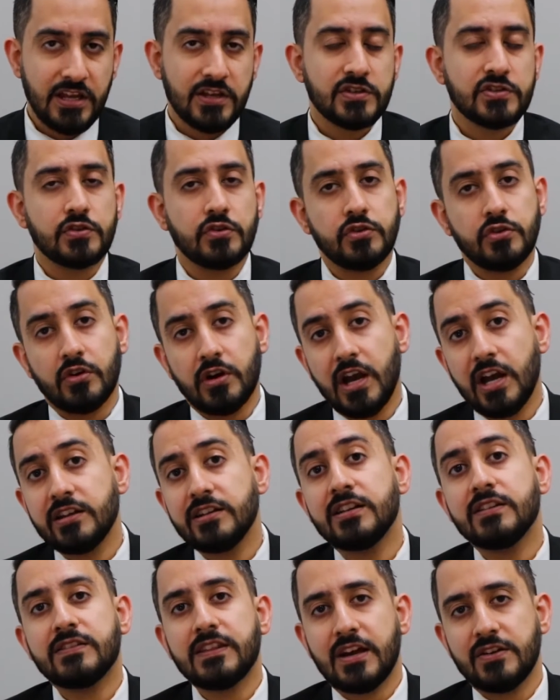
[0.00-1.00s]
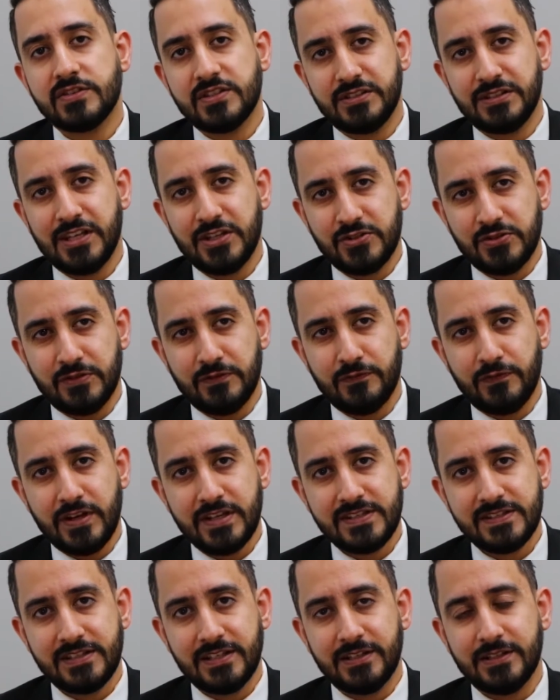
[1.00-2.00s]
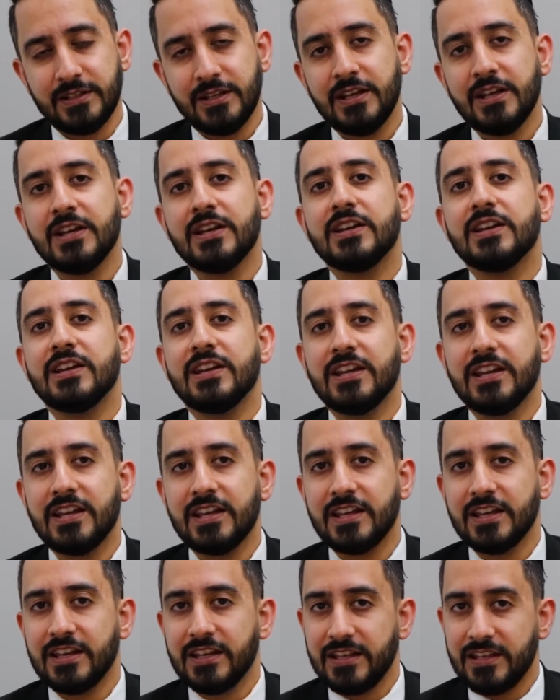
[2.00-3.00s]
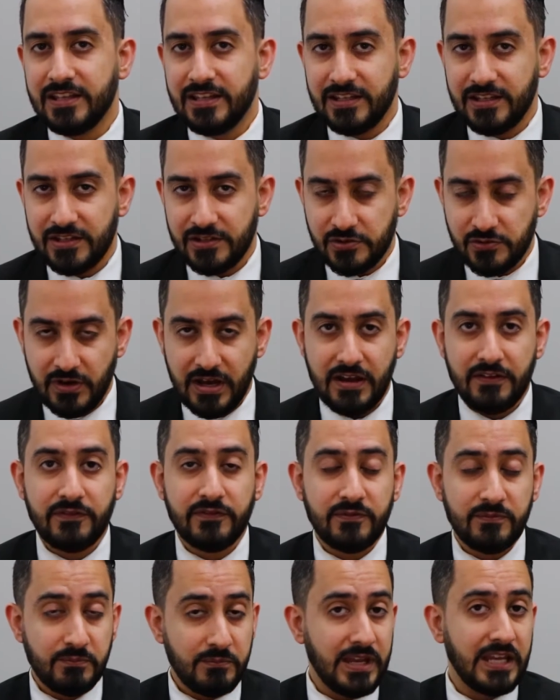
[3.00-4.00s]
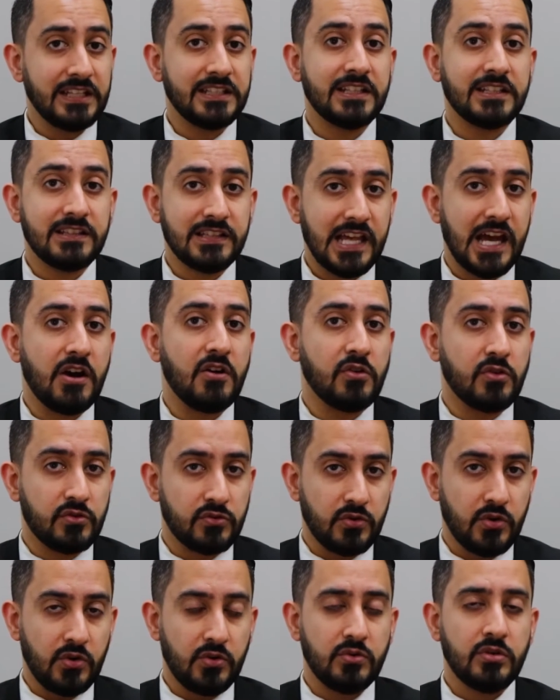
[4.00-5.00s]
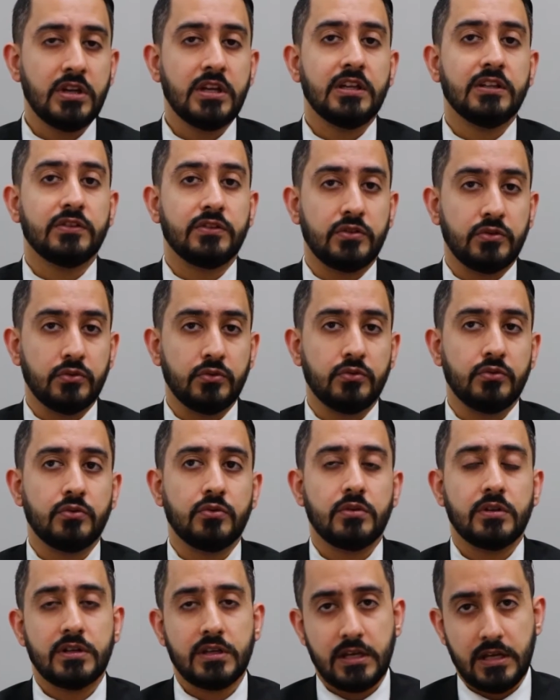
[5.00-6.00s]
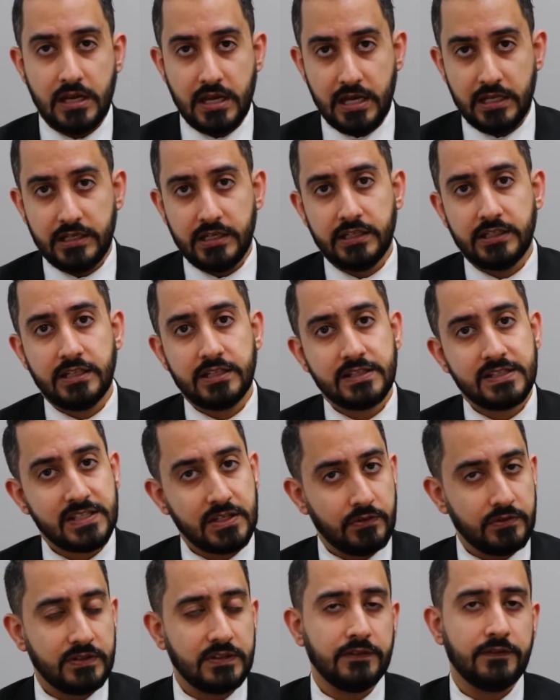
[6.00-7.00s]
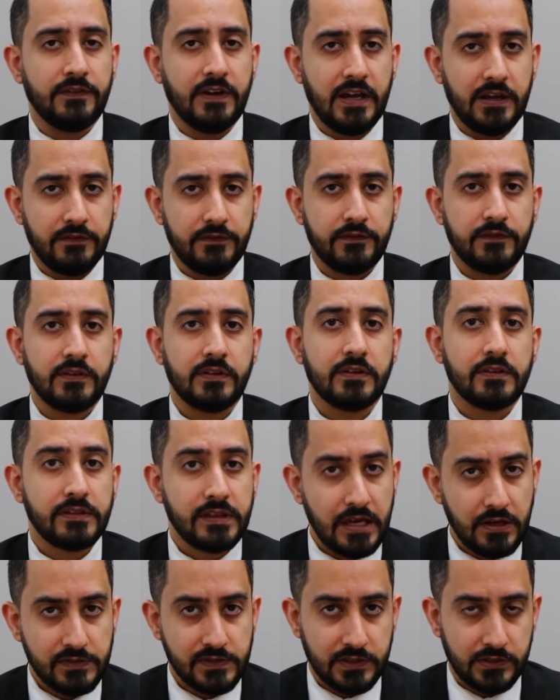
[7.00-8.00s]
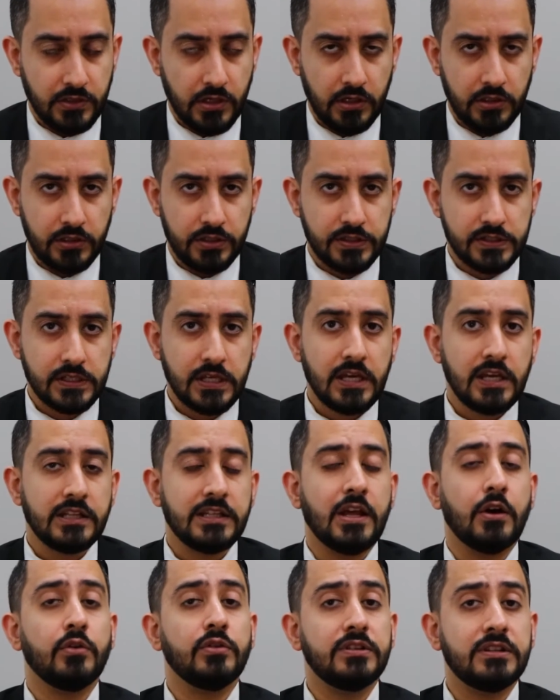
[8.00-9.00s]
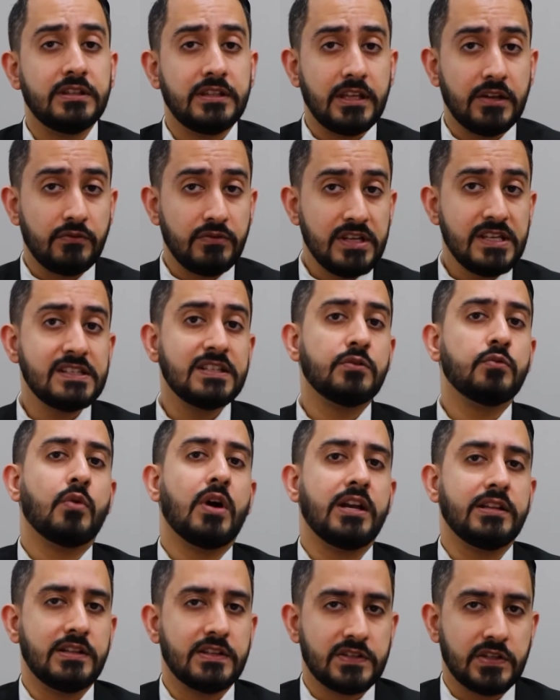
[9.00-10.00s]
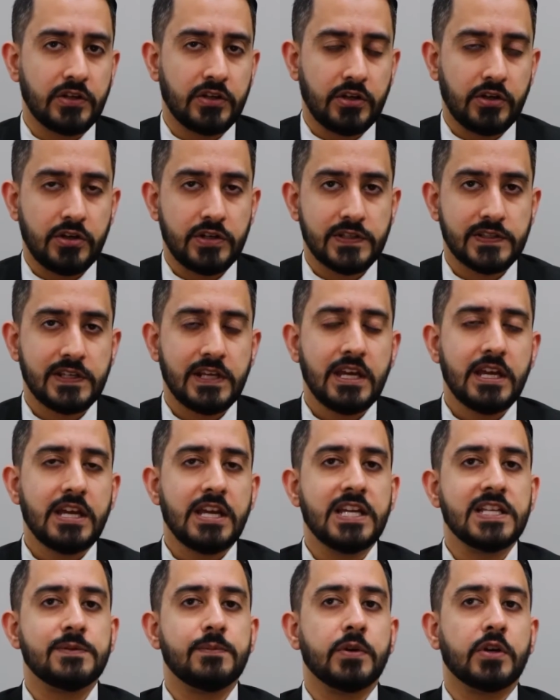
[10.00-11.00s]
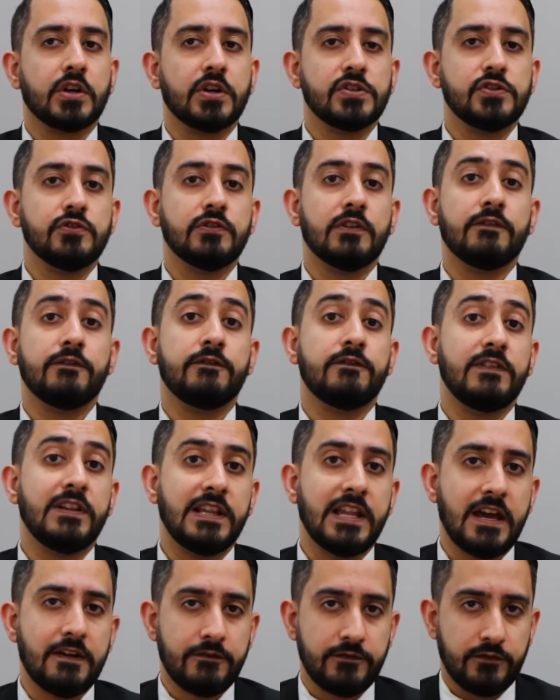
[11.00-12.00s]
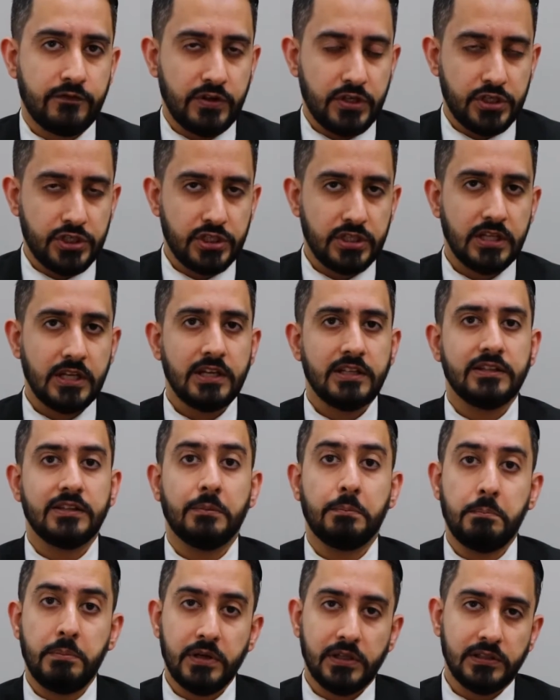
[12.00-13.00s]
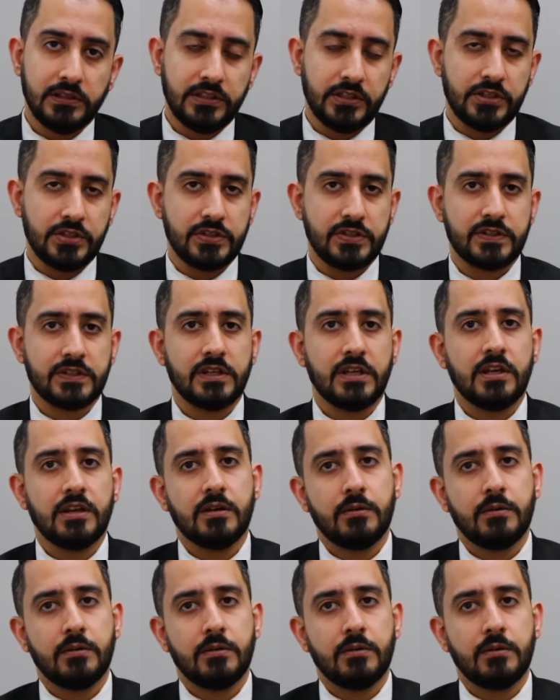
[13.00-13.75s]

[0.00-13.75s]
So your $100,000 that you invested, you have made it now grow to $175,000. Now, the reason why this occurs is because you have leveraged the builder's